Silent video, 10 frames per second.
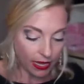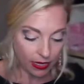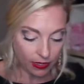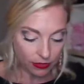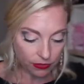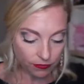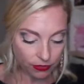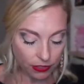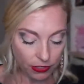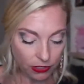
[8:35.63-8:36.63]
And
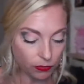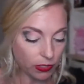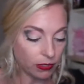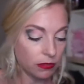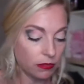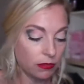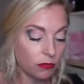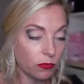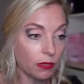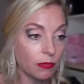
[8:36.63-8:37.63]
for this one,
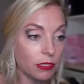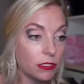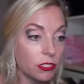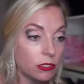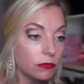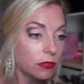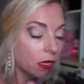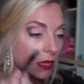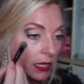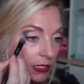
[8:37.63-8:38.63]
what I'm going to do
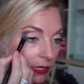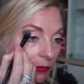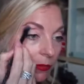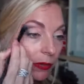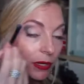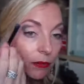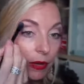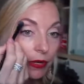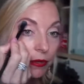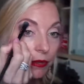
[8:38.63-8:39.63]
is I'm going to put it
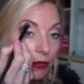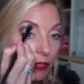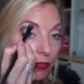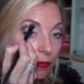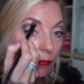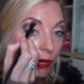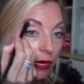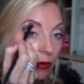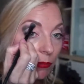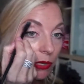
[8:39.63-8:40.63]
right underneath the
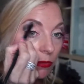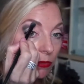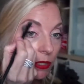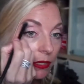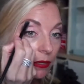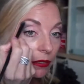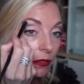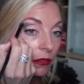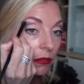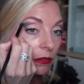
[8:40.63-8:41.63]
brow bone
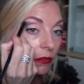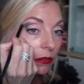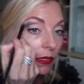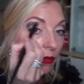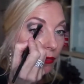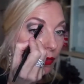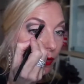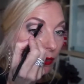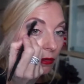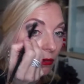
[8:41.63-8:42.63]
here, like
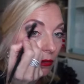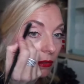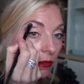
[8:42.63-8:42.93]
that,